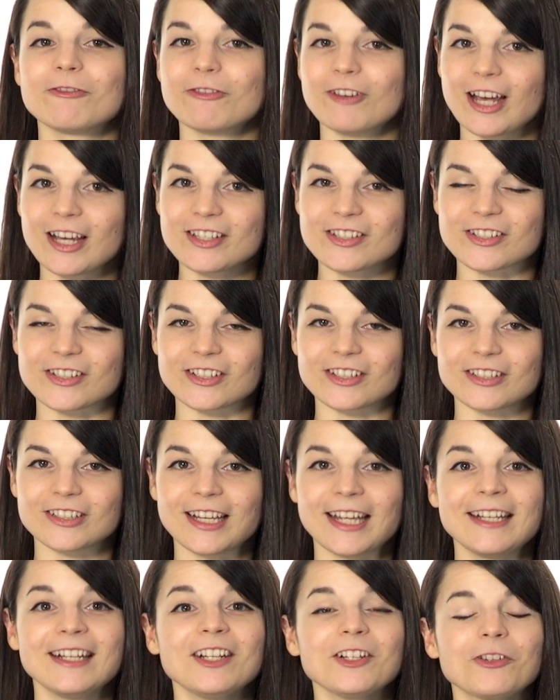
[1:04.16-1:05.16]
faster
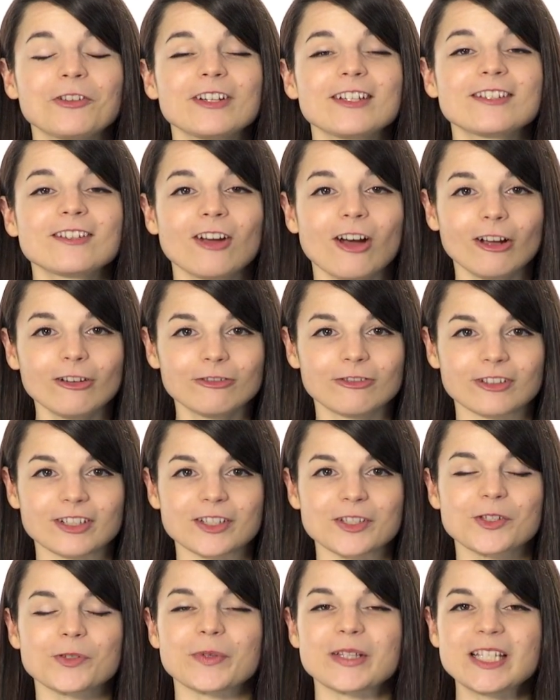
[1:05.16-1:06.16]
and increase
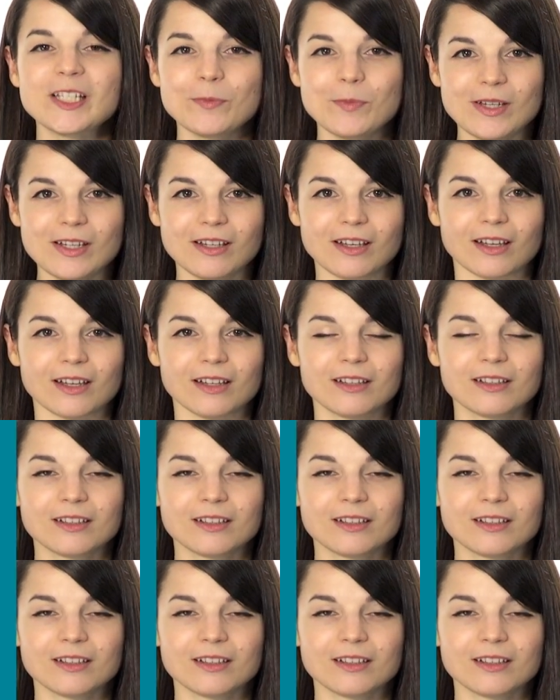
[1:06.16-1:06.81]
confidence when speaking.